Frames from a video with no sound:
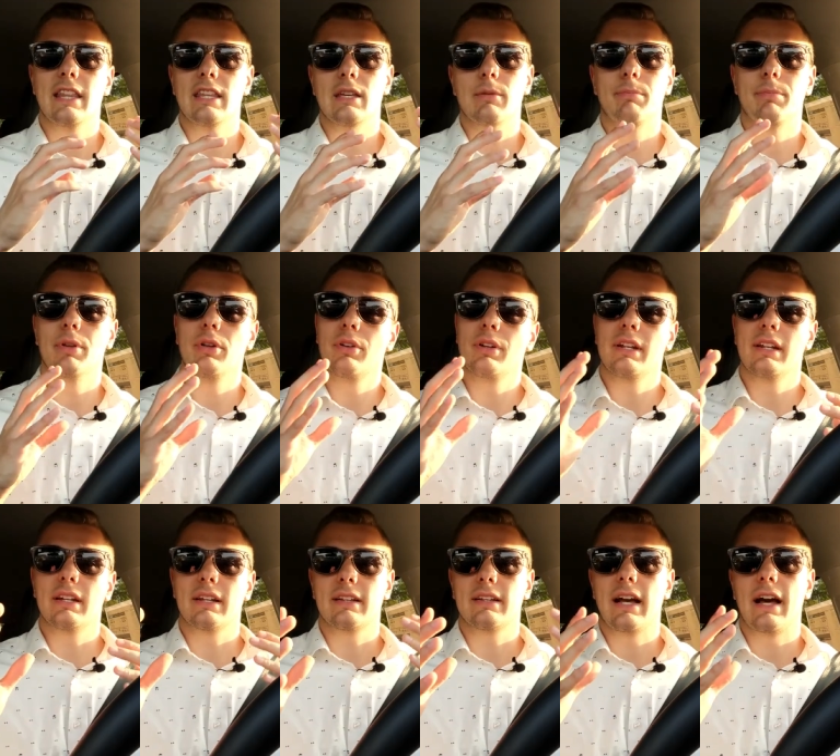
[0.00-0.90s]
and the
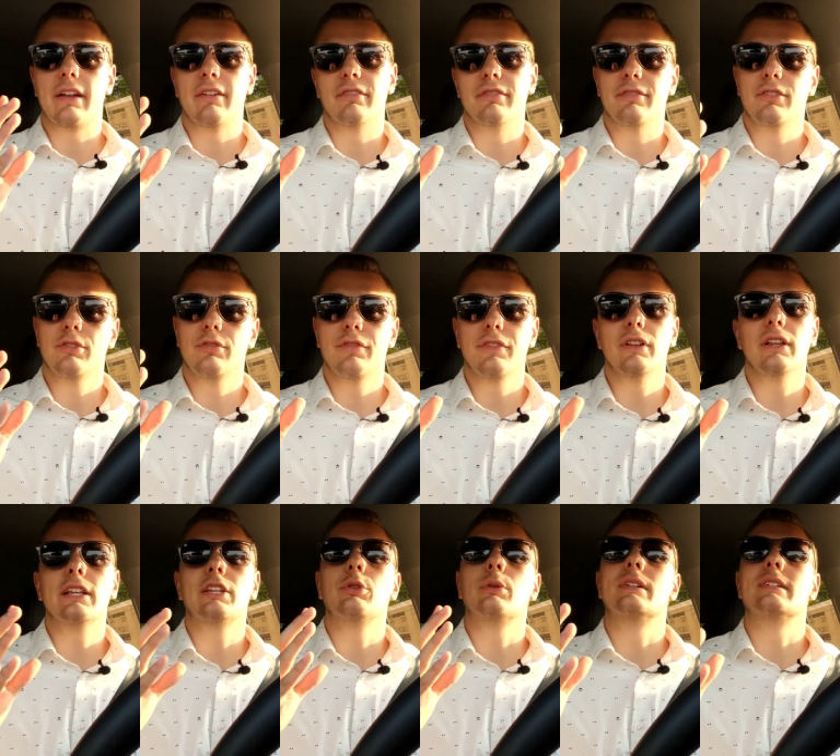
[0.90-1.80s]
ability to kind of, you
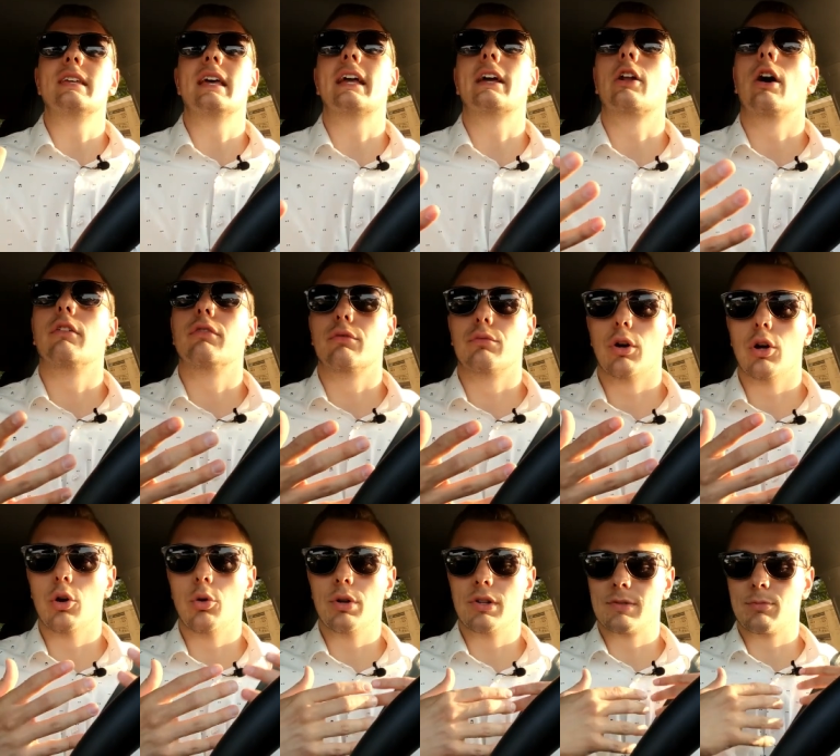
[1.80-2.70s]
feel like you can take it off
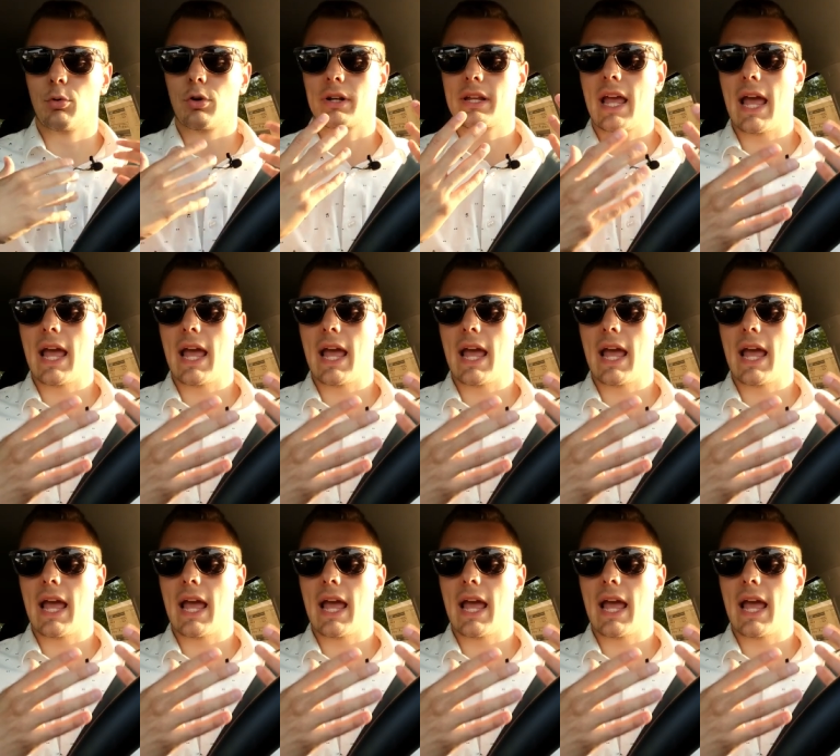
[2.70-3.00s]
road, it's more